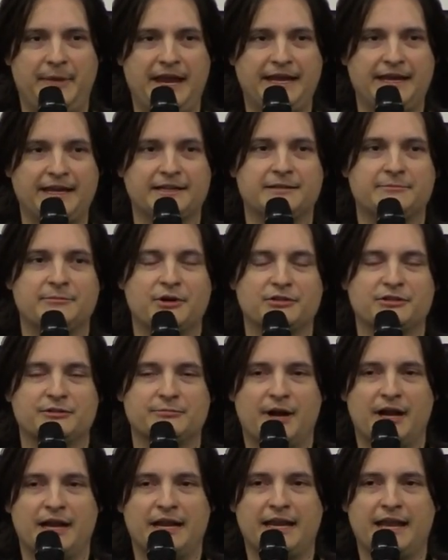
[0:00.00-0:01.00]
making the
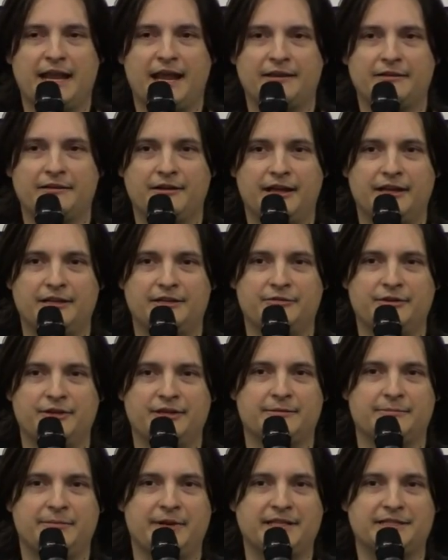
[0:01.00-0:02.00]
most money and uh,
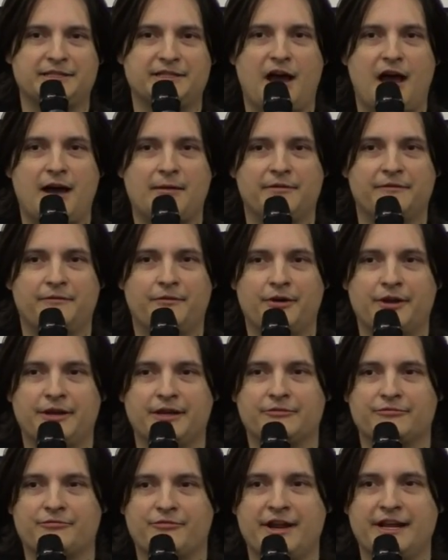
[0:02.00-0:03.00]
doing the best job
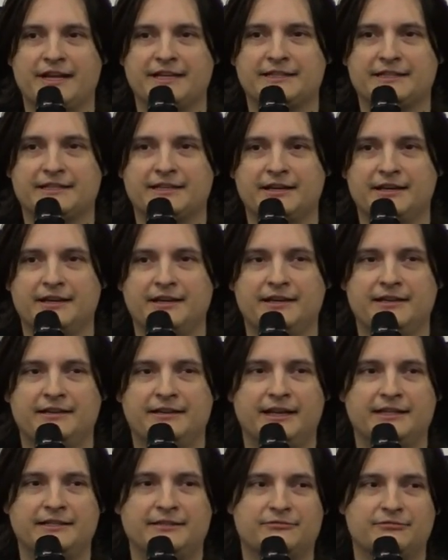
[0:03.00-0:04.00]
avoiding risk.
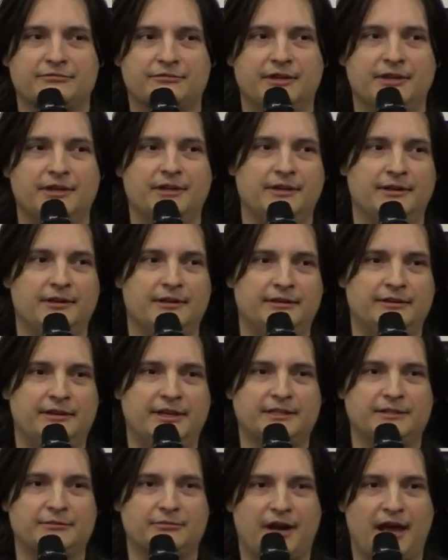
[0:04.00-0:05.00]
That's
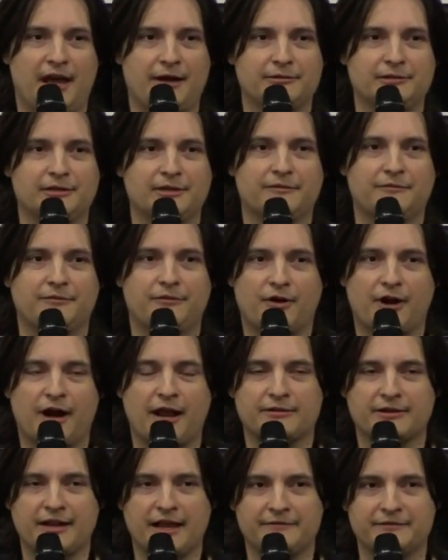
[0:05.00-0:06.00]
that's what I would look
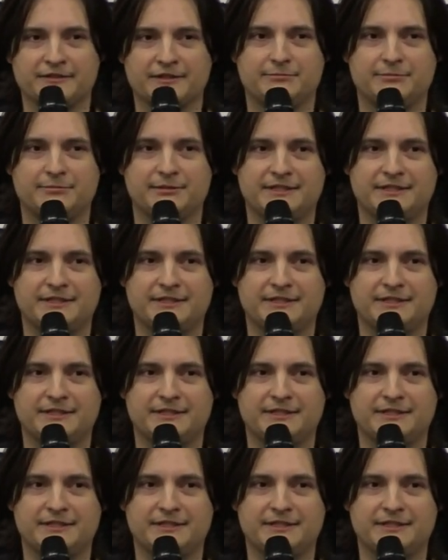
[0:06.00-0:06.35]
for. I don't have a